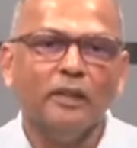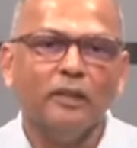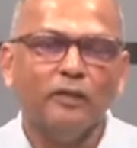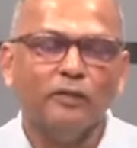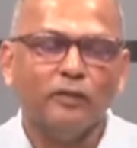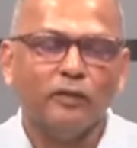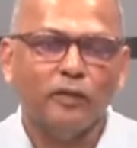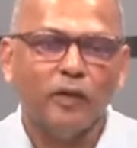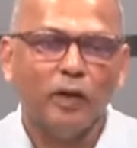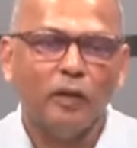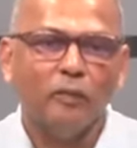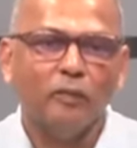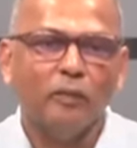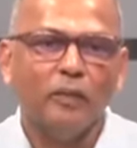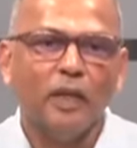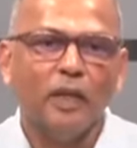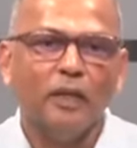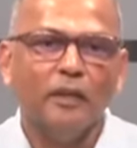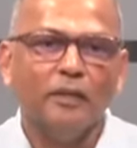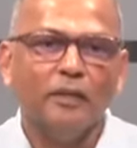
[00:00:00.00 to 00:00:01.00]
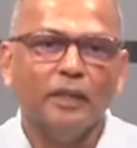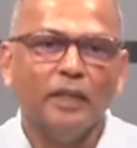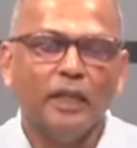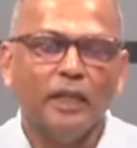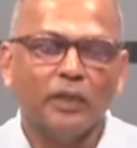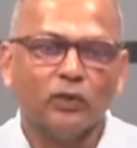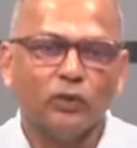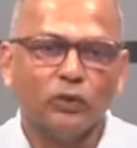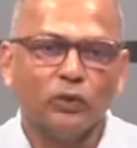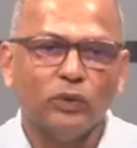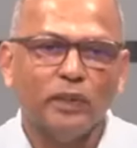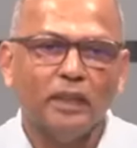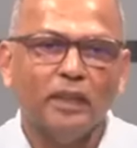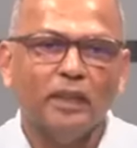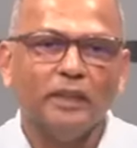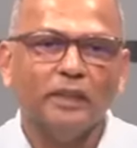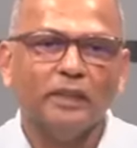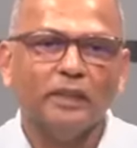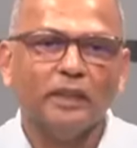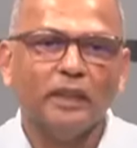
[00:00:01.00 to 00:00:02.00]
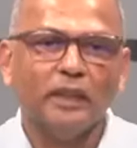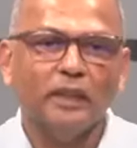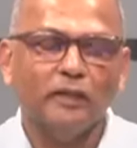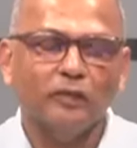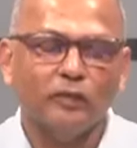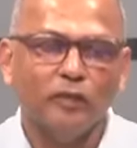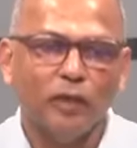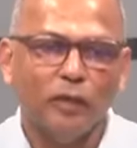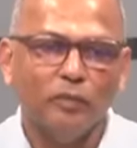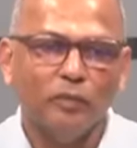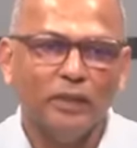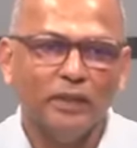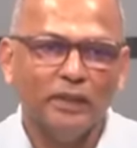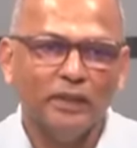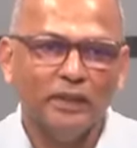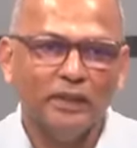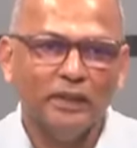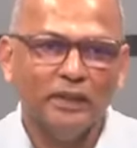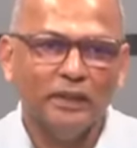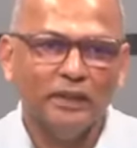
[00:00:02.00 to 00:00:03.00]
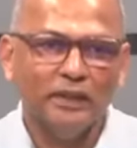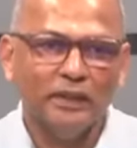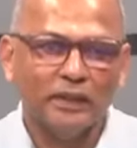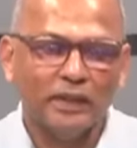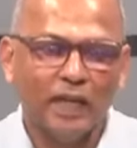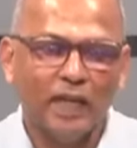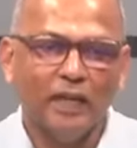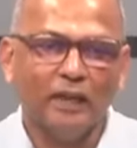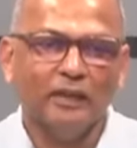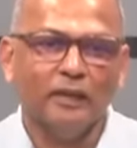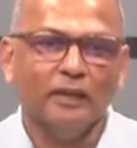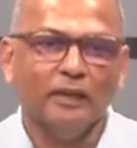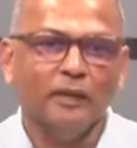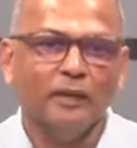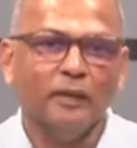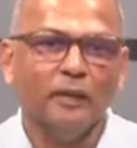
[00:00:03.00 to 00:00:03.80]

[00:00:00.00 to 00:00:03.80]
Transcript: from the x-rays and from the CT scan.